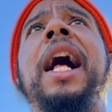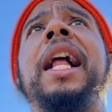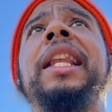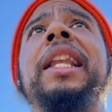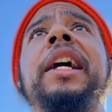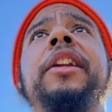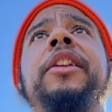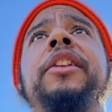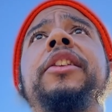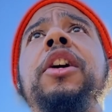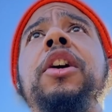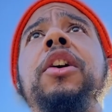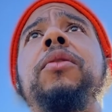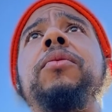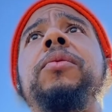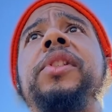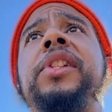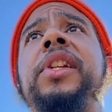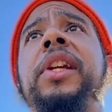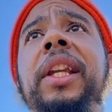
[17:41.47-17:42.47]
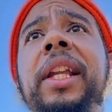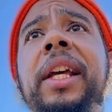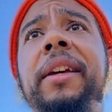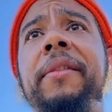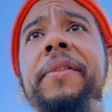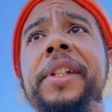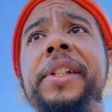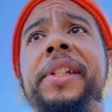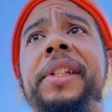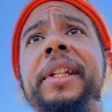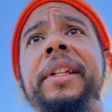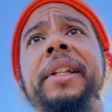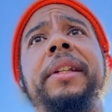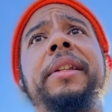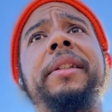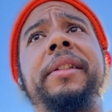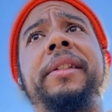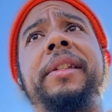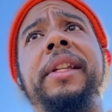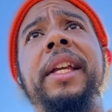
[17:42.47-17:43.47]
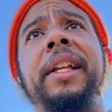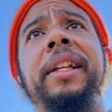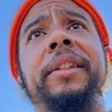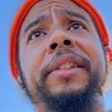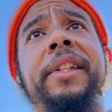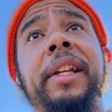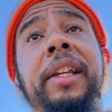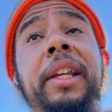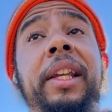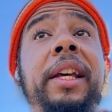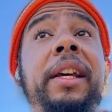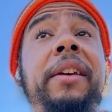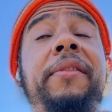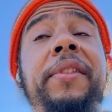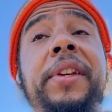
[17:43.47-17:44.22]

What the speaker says: I let her know to live is to die.